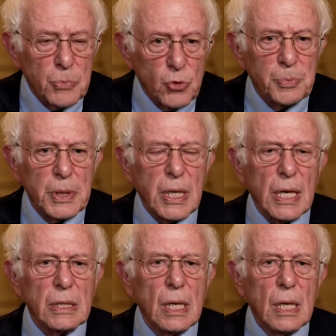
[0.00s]
movement
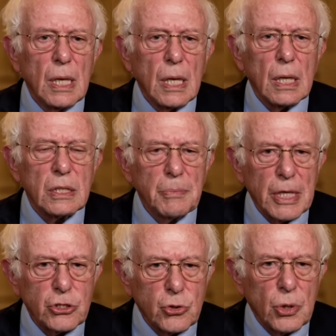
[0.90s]
can, to
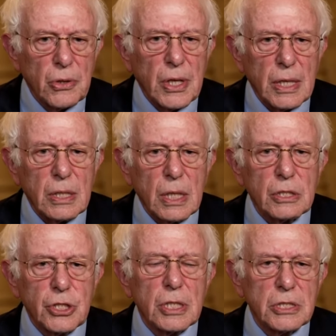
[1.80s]
make sure that
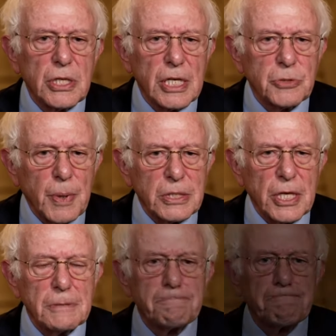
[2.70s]
she is the next
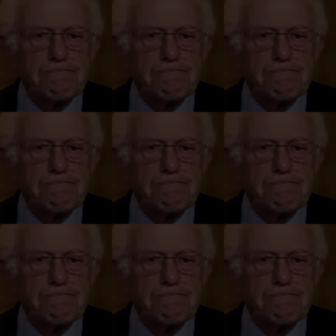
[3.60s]
president.